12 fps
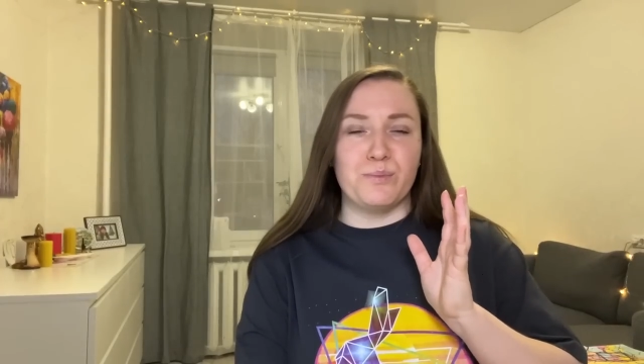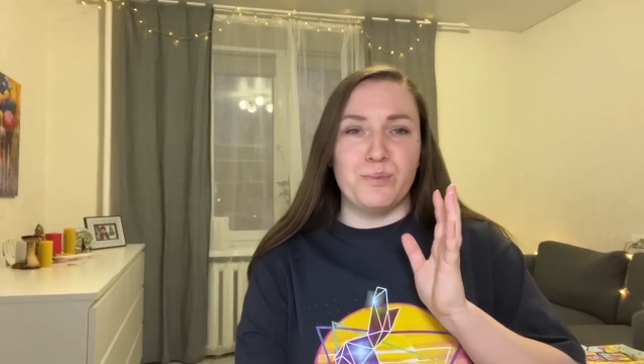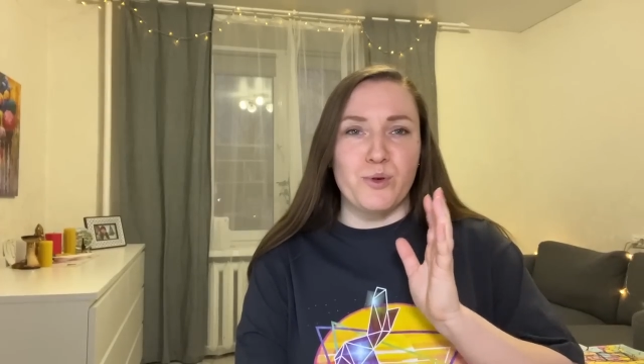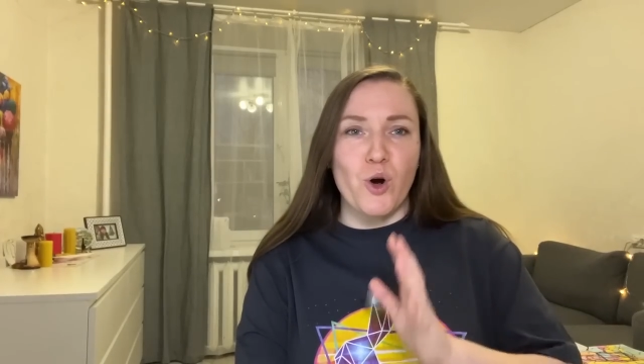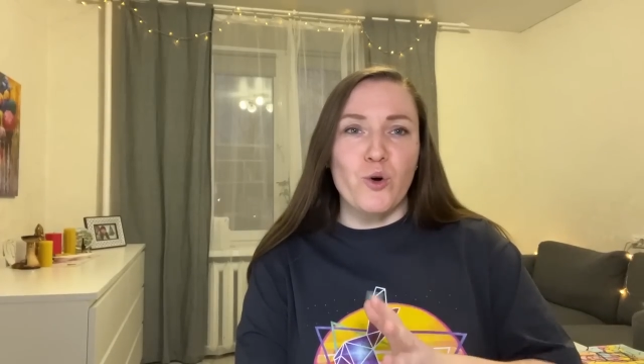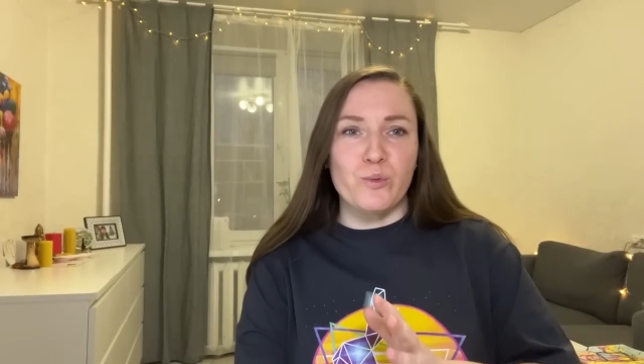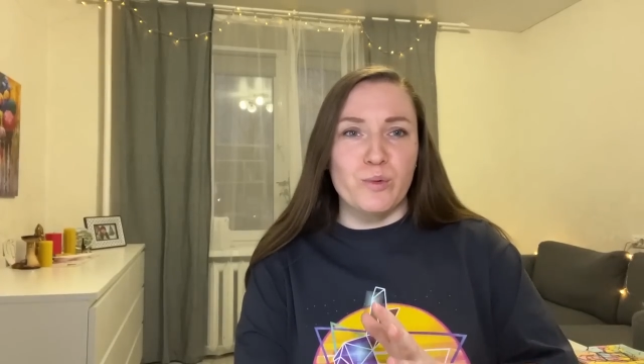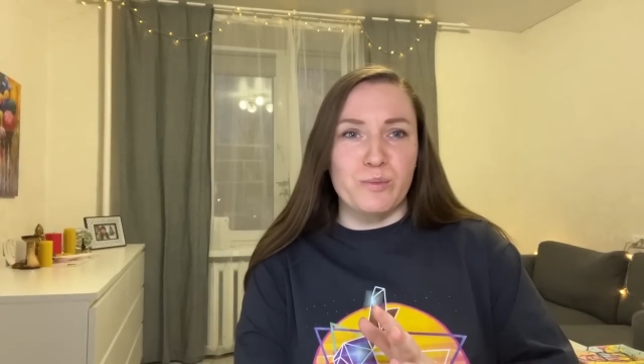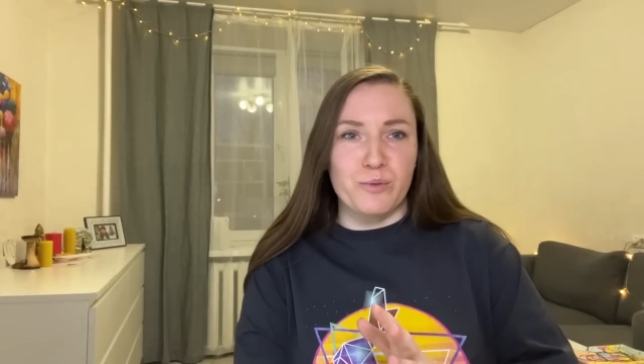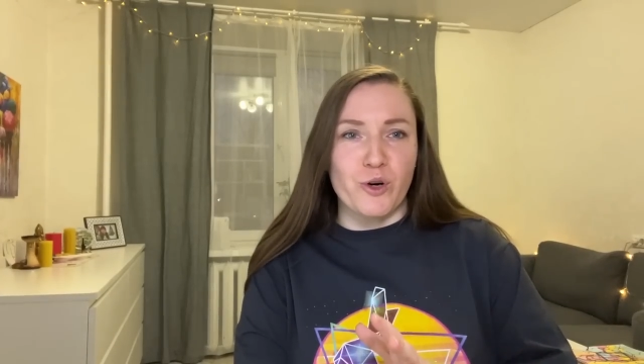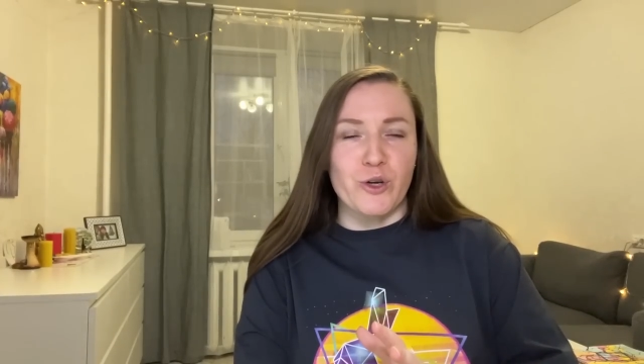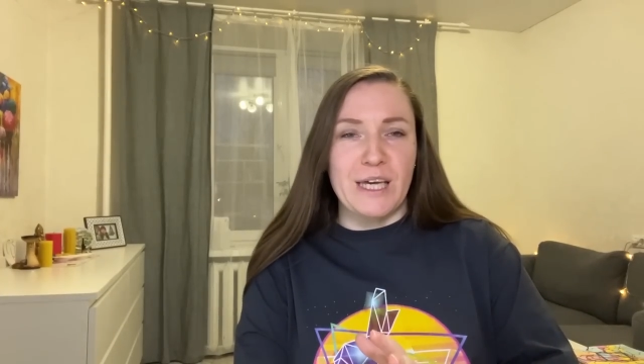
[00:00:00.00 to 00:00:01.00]

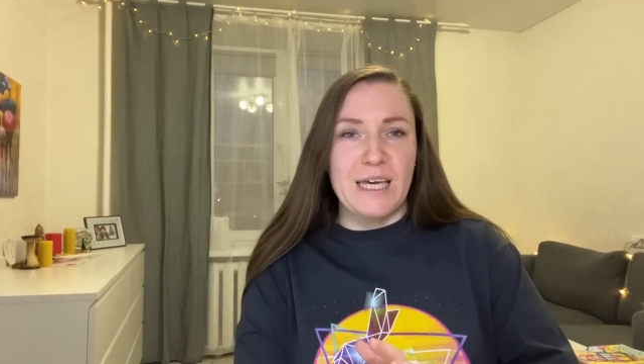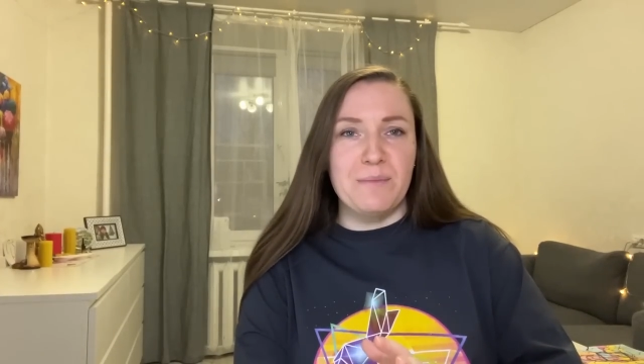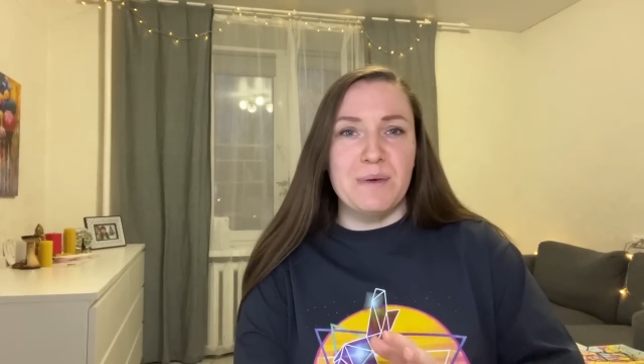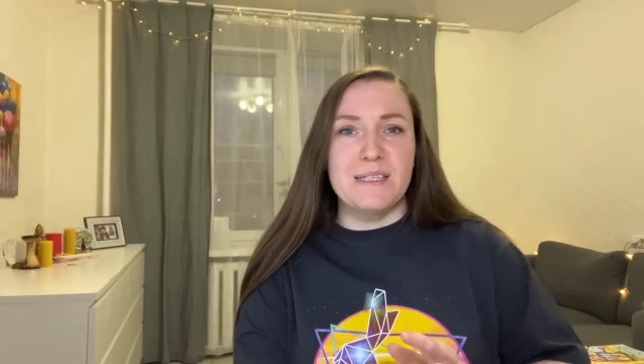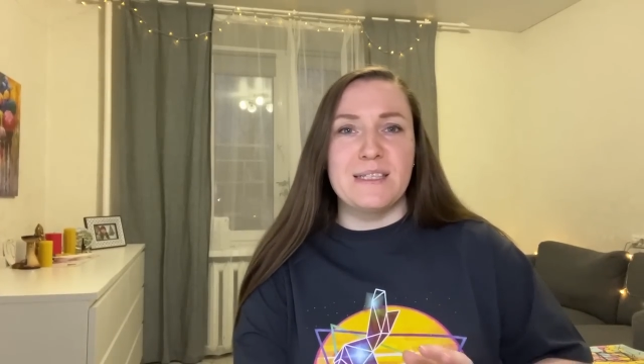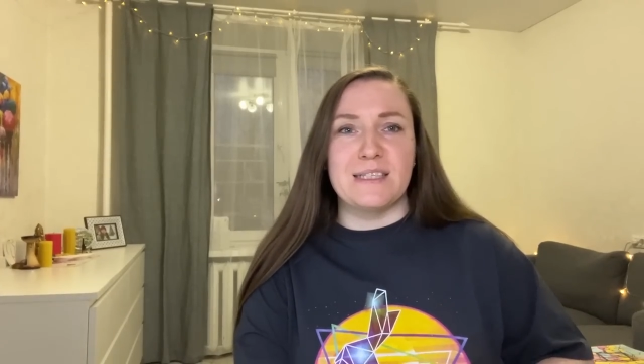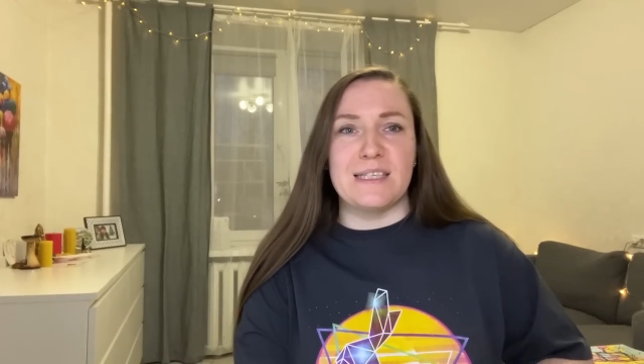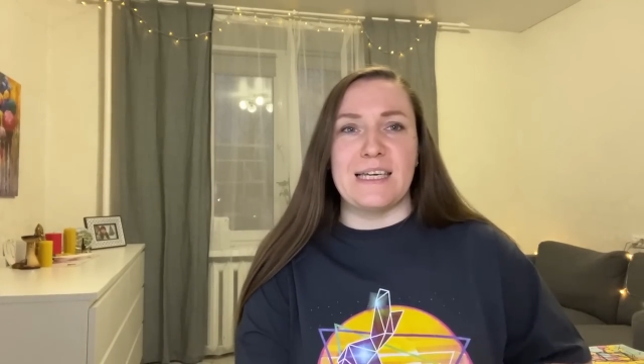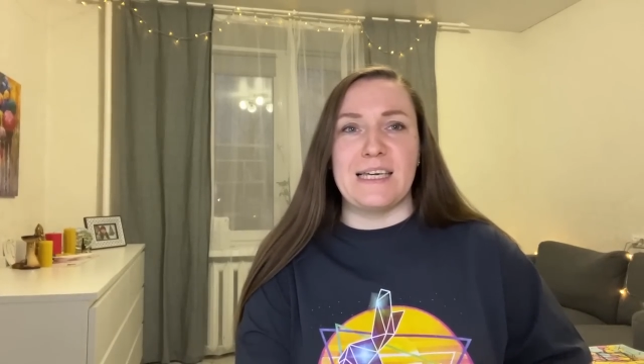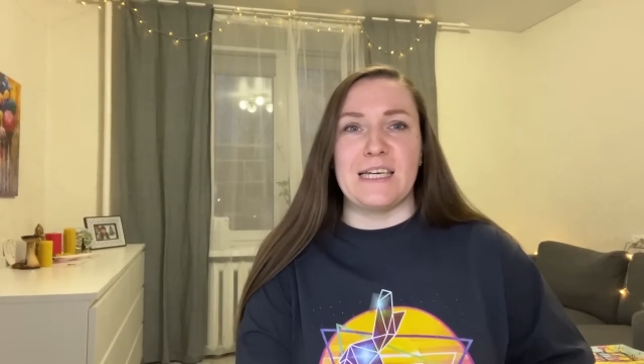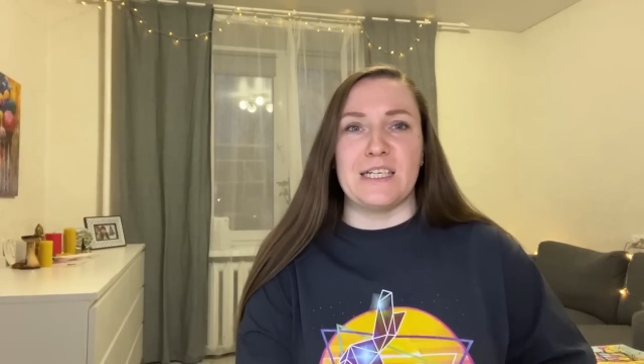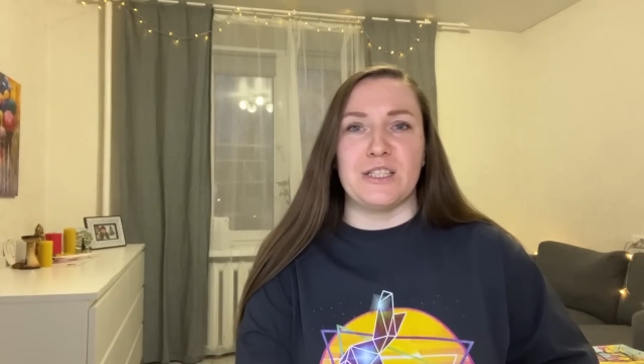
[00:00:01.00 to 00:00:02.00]
prohibits
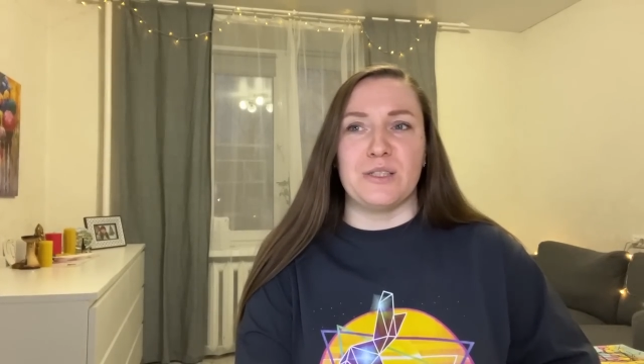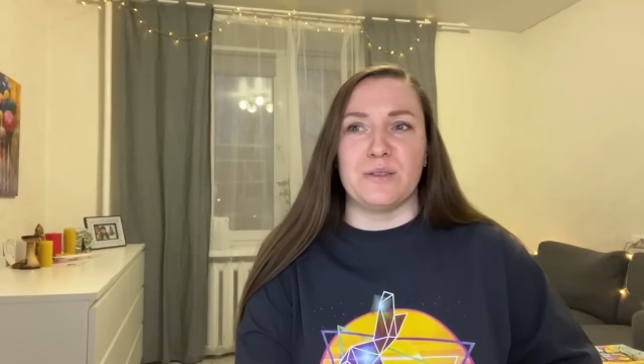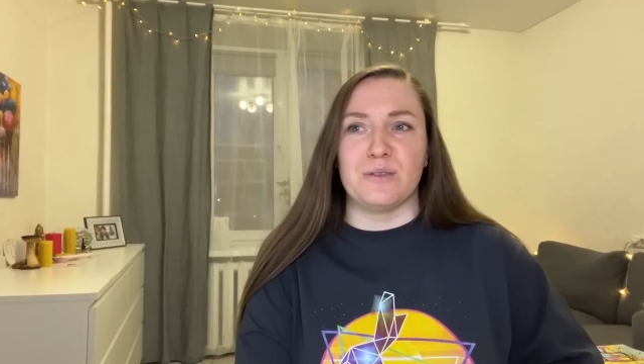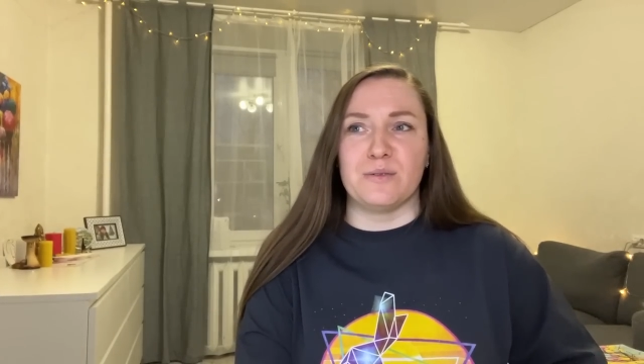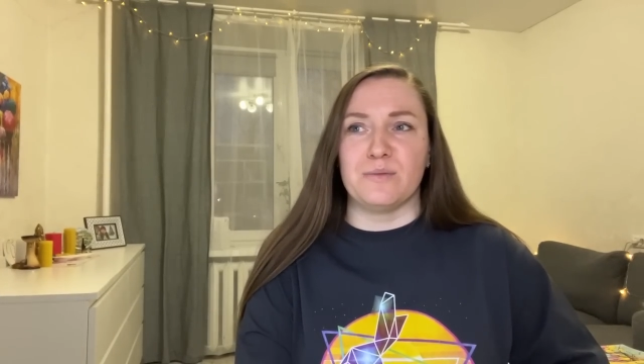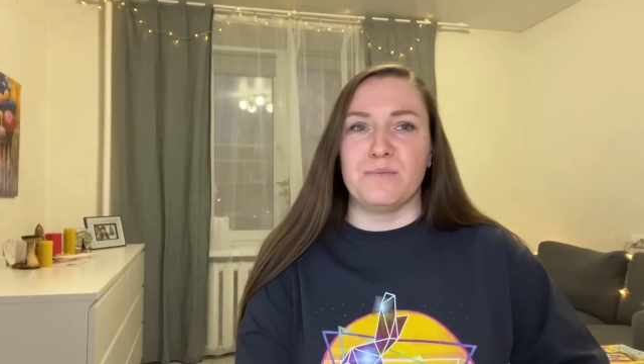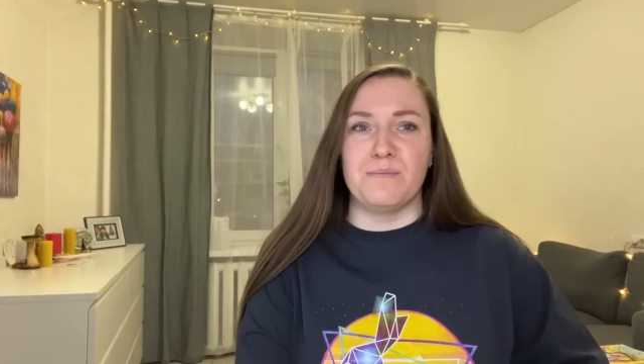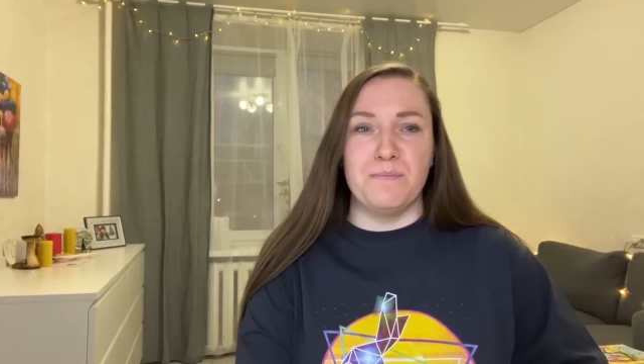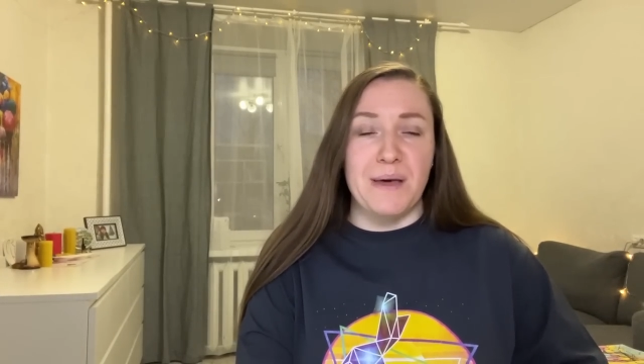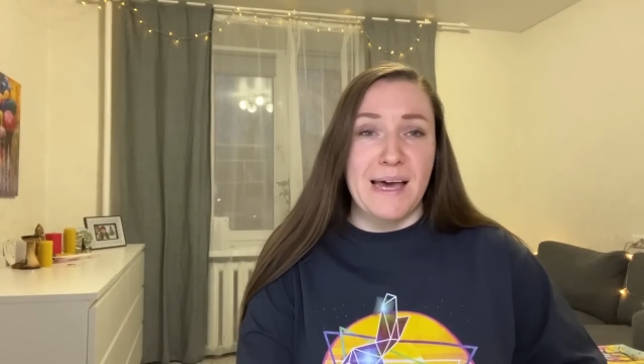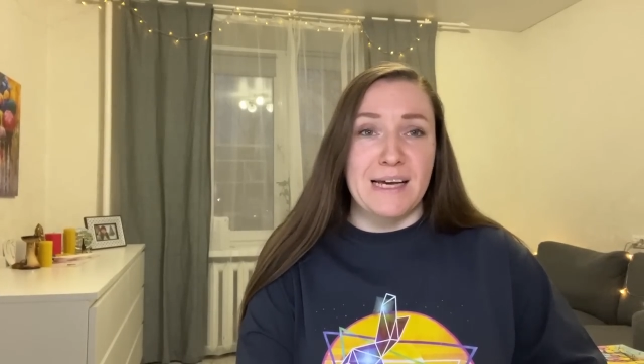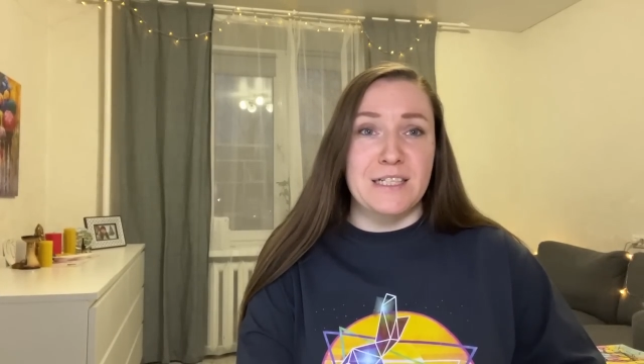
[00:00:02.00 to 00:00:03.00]
and
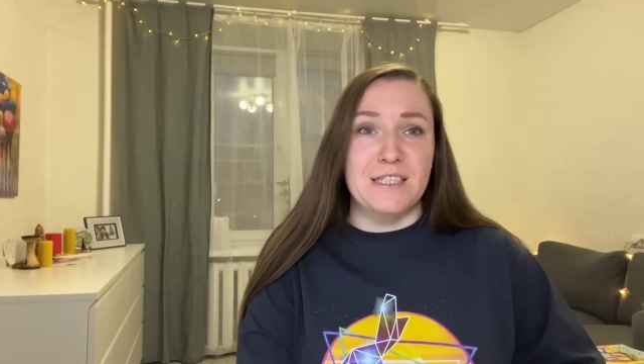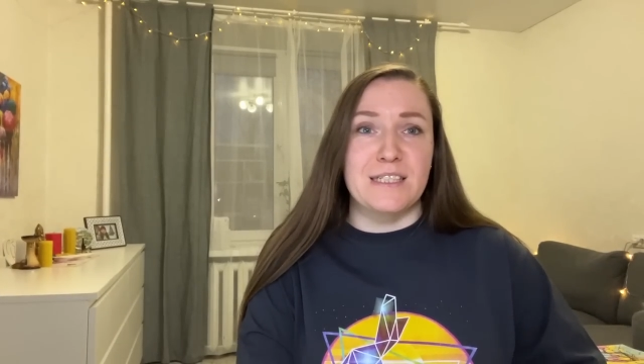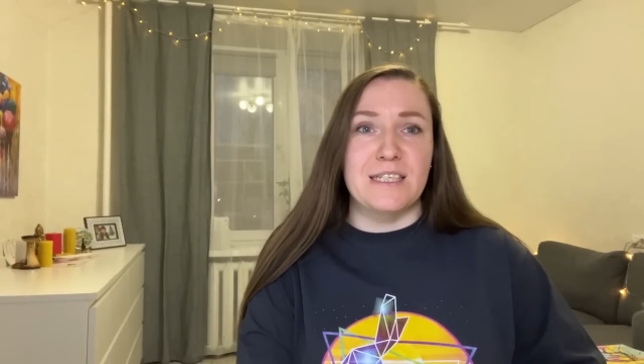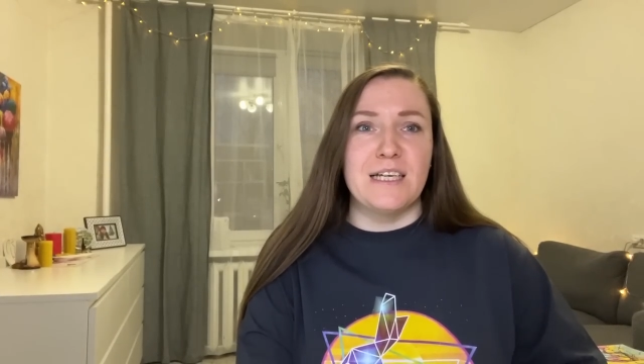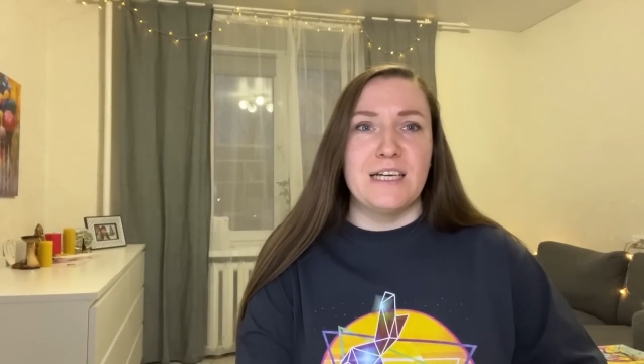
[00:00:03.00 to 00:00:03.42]
bans,